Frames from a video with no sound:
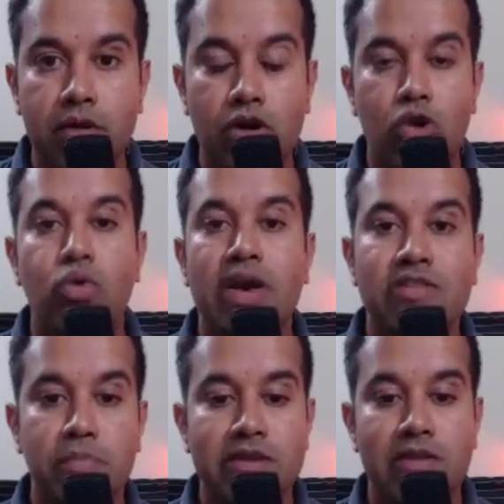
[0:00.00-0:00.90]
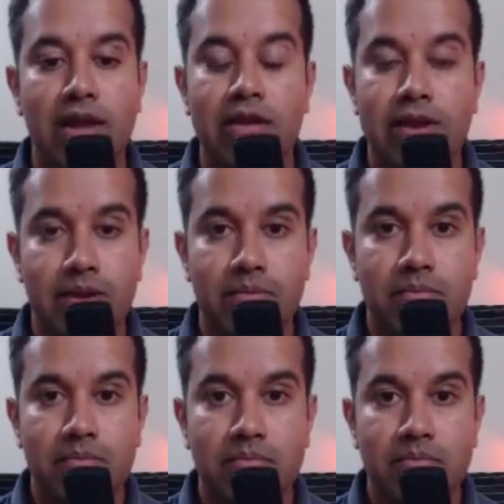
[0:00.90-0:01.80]
2x my salary,
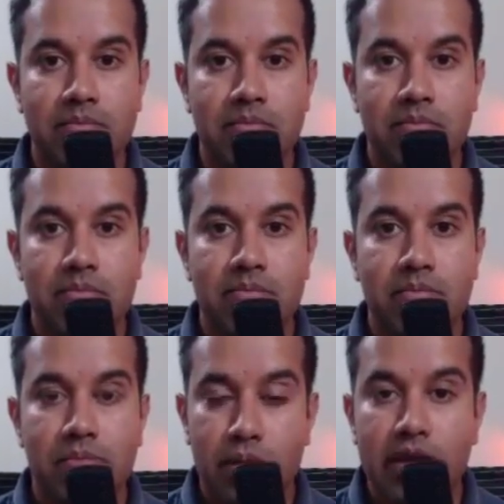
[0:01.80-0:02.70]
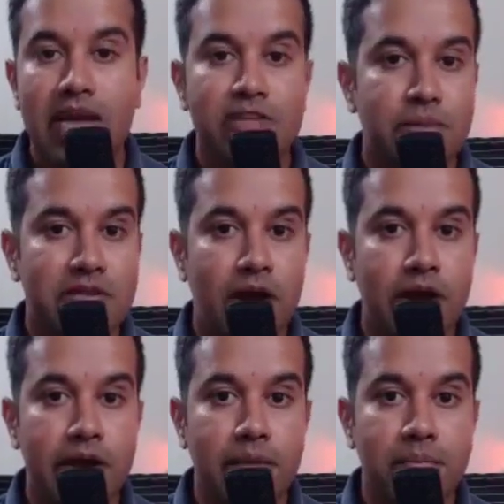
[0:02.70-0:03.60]
3x my salary.